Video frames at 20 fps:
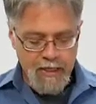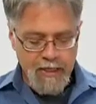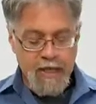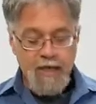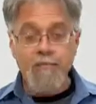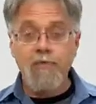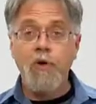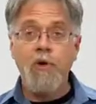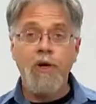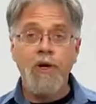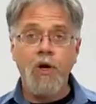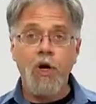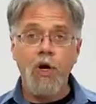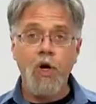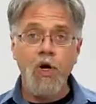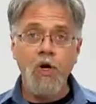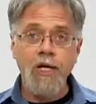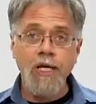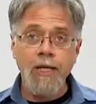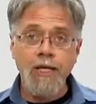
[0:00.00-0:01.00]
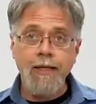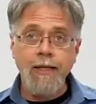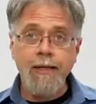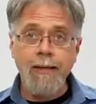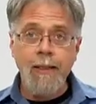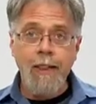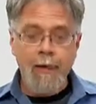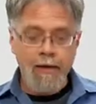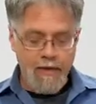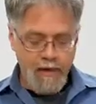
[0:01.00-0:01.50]
If you're in a hurry,
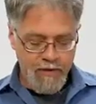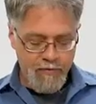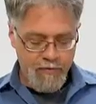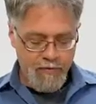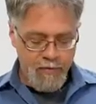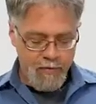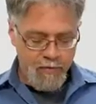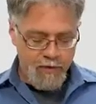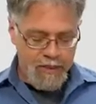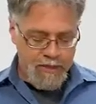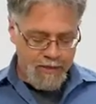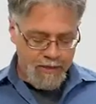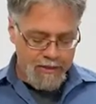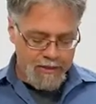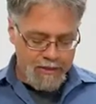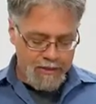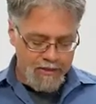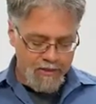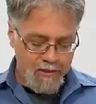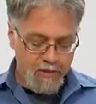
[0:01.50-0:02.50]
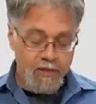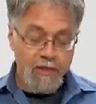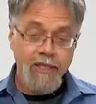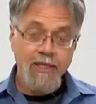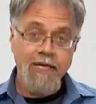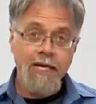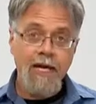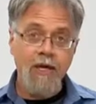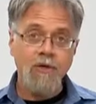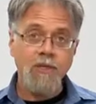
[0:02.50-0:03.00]
if you need the sensor
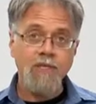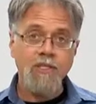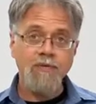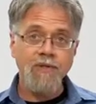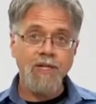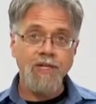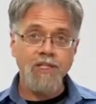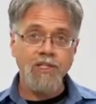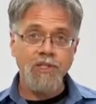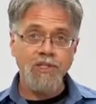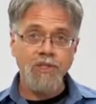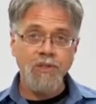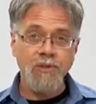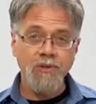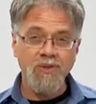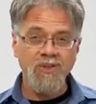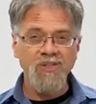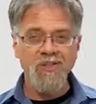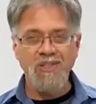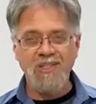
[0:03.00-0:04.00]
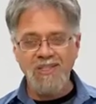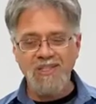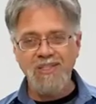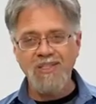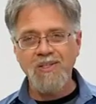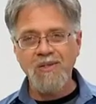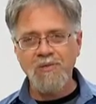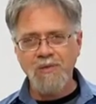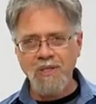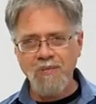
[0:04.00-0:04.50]
cleaned now because you've got to shoot or you just
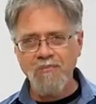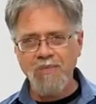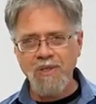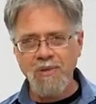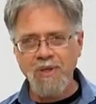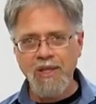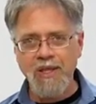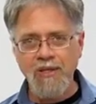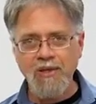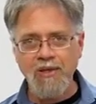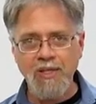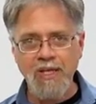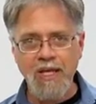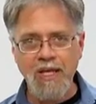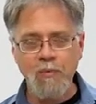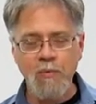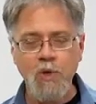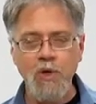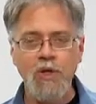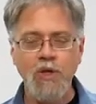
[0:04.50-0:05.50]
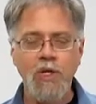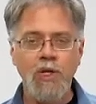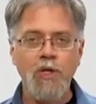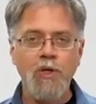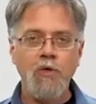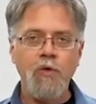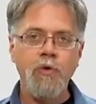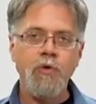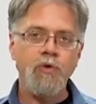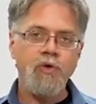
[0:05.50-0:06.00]
don't want to be without your camera,
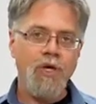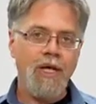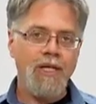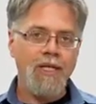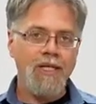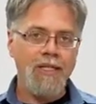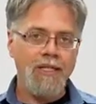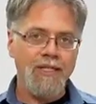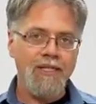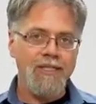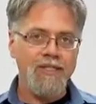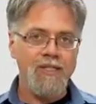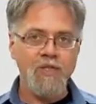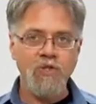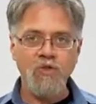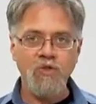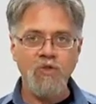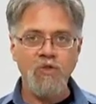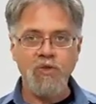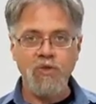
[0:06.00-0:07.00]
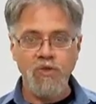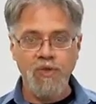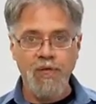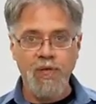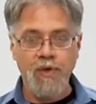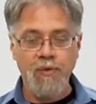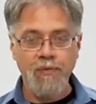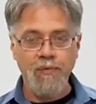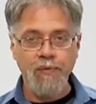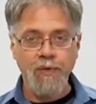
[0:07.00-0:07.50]
you can try to clean the sensor
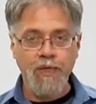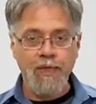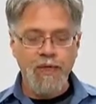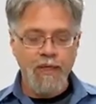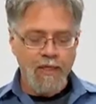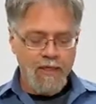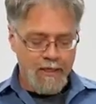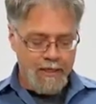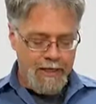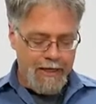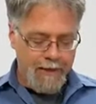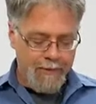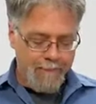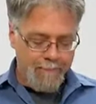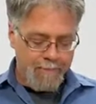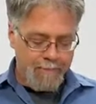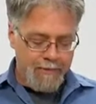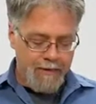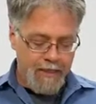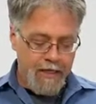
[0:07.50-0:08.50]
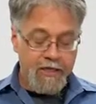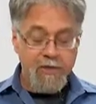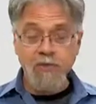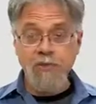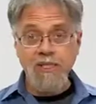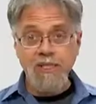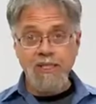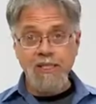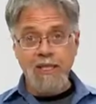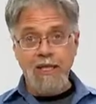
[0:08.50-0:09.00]
yourself. Now, I
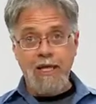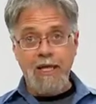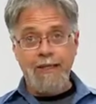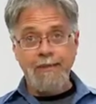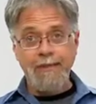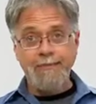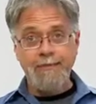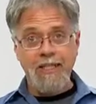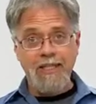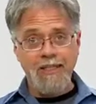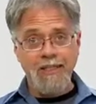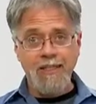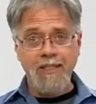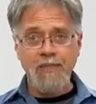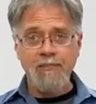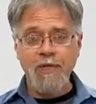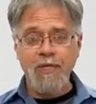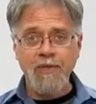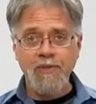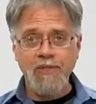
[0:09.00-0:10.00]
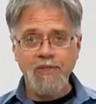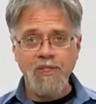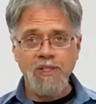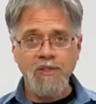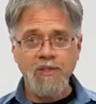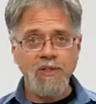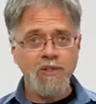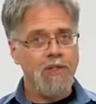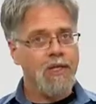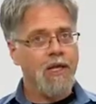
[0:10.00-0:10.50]
do this a lot. I clean my own
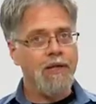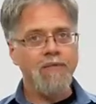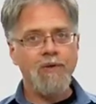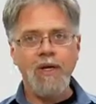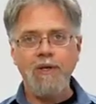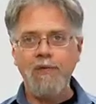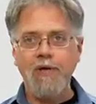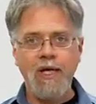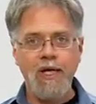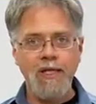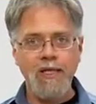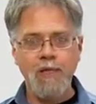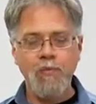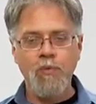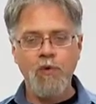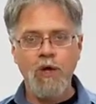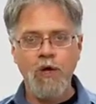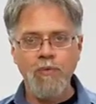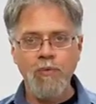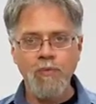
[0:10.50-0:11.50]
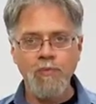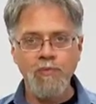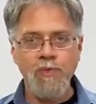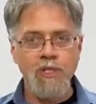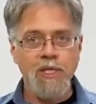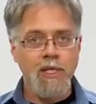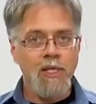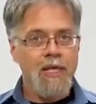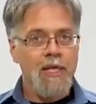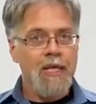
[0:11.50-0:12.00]
sensor. I've never had any
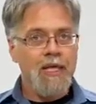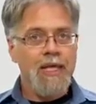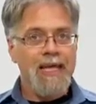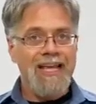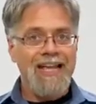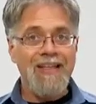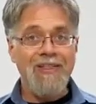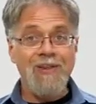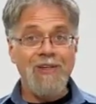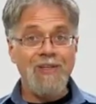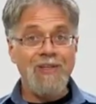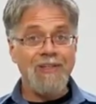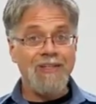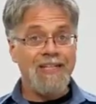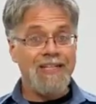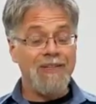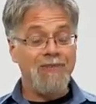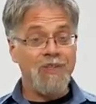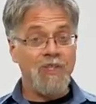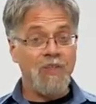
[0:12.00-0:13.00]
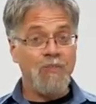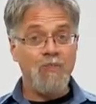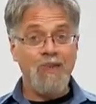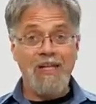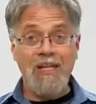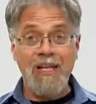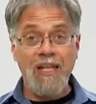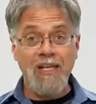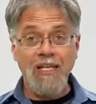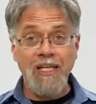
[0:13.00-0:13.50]
problems. Either I've just
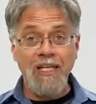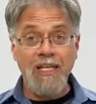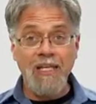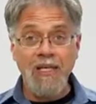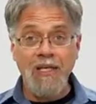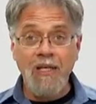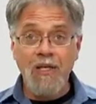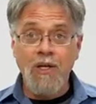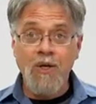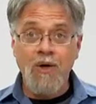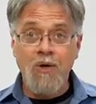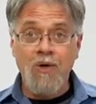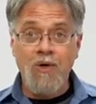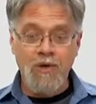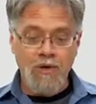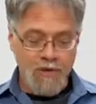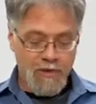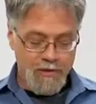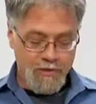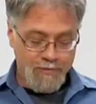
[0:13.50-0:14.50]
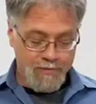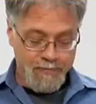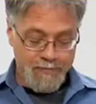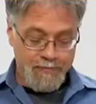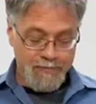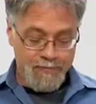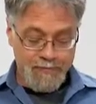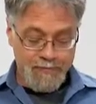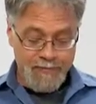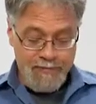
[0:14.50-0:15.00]
been lucky or
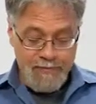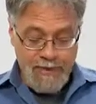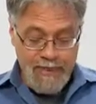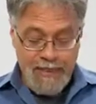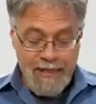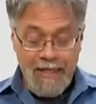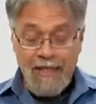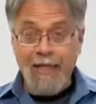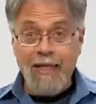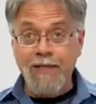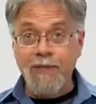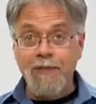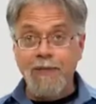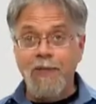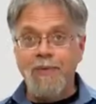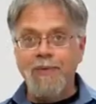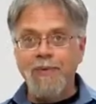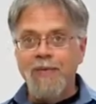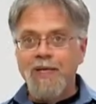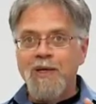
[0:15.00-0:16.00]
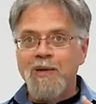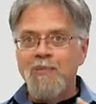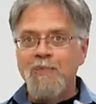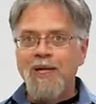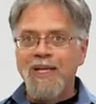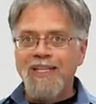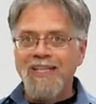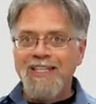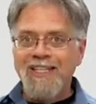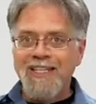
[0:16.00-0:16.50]
I don't know.
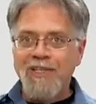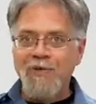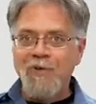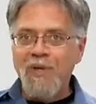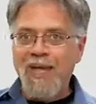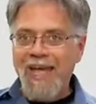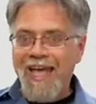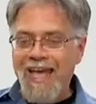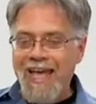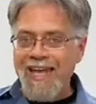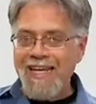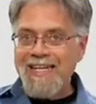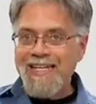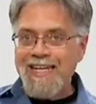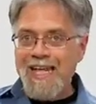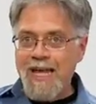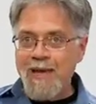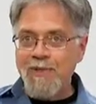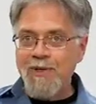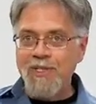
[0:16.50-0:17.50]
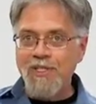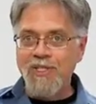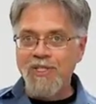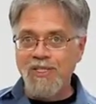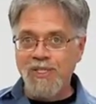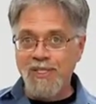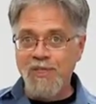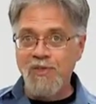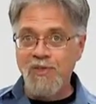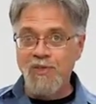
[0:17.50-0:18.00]
But you can damage the
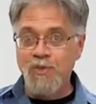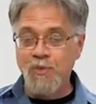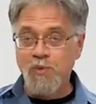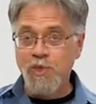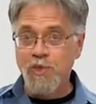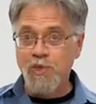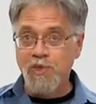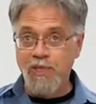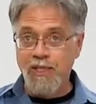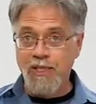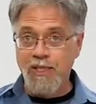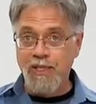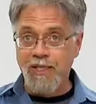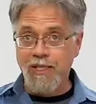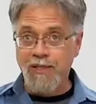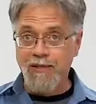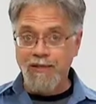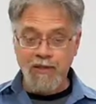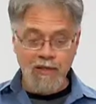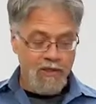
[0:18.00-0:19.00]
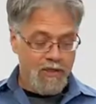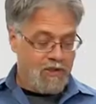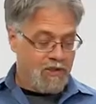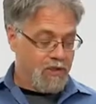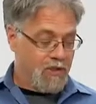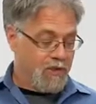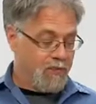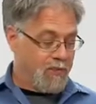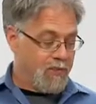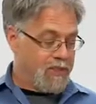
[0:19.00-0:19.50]
sensor when you're cleaning it.
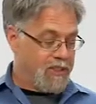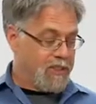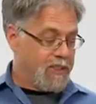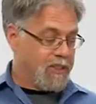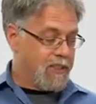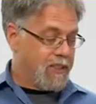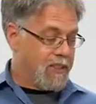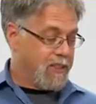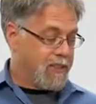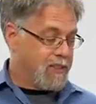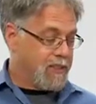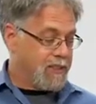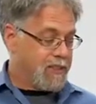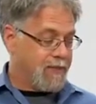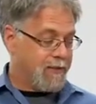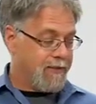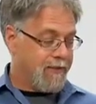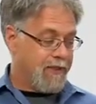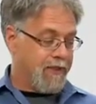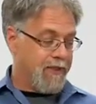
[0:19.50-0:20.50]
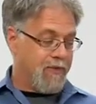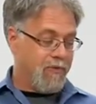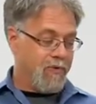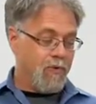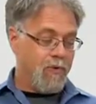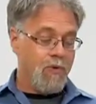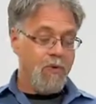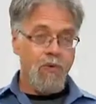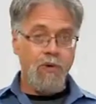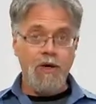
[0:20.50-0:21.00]
So the first thing is, if
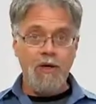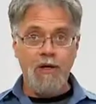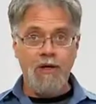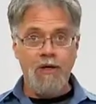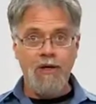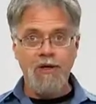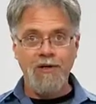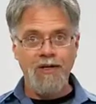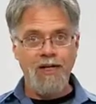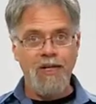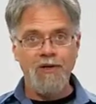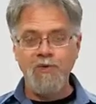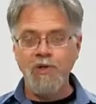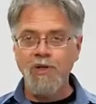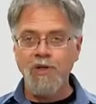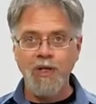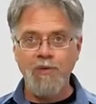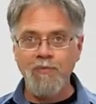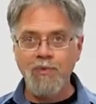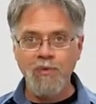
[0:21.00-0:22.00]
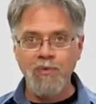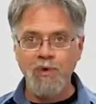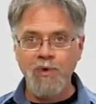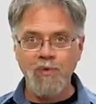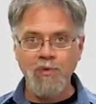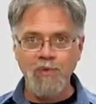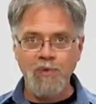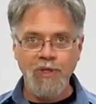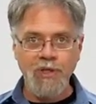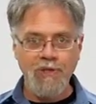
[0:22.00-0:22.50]
you are not real
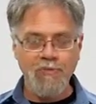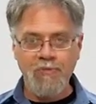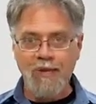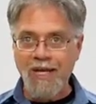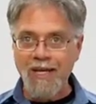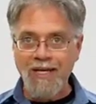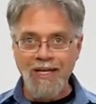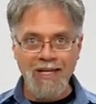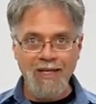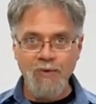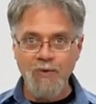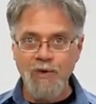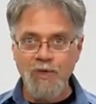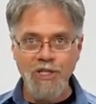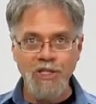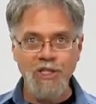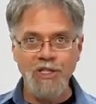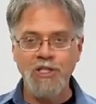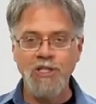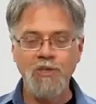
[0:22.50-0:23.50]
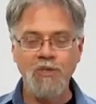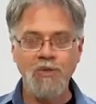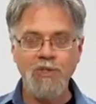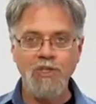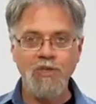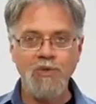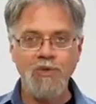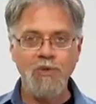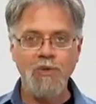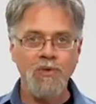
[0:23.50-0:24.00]
comfortable with hand-eye coordination and
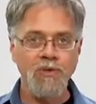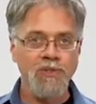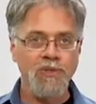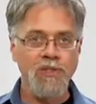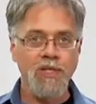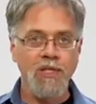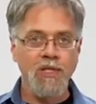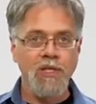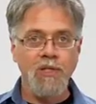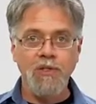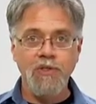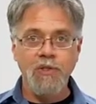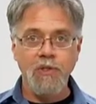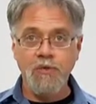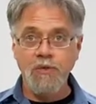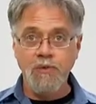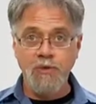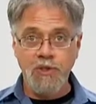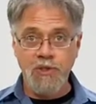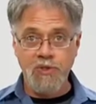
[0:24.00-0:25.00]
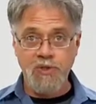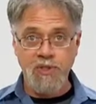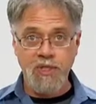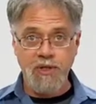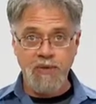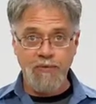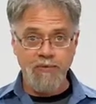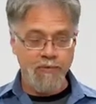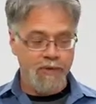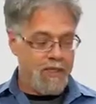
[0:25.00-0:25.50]
using tools, don't do it
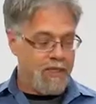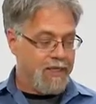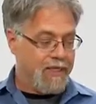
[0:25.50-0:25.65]
yourself.